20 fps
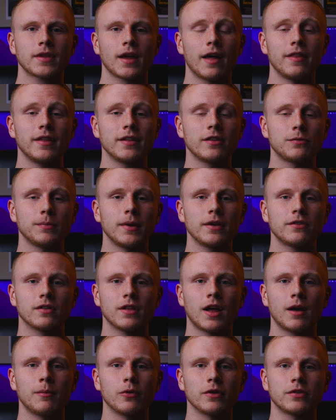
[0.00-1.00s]
I think this makes a
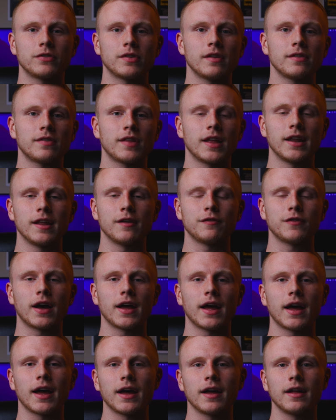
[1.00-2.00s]
lot more sense than if
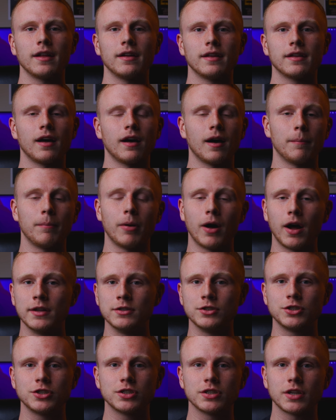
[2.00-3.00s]
I had a
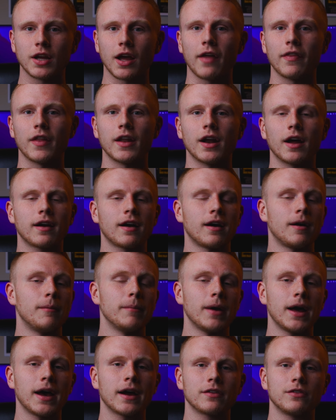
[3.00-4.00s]
punch and then I
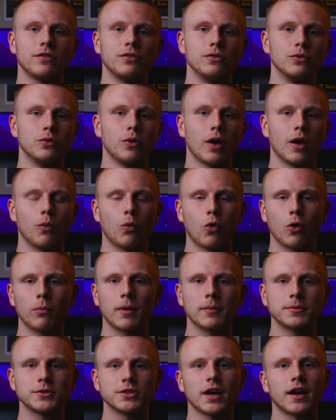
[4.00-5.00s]
come back to a
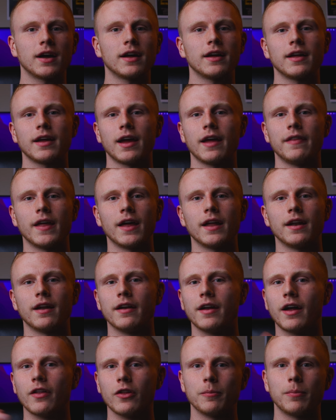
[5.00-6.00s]
warm-up shot and then
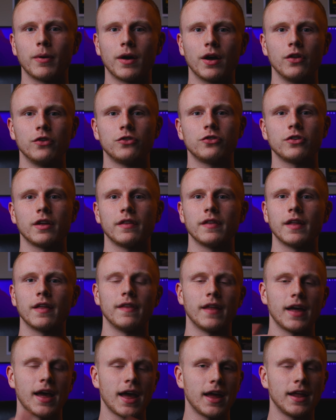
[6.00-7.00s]
another punch and
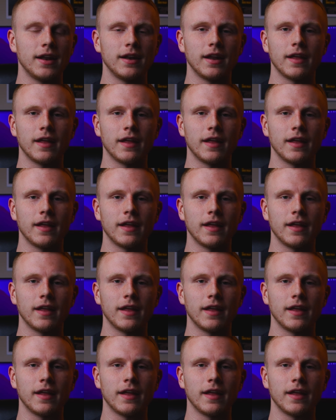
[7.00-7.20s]
then the end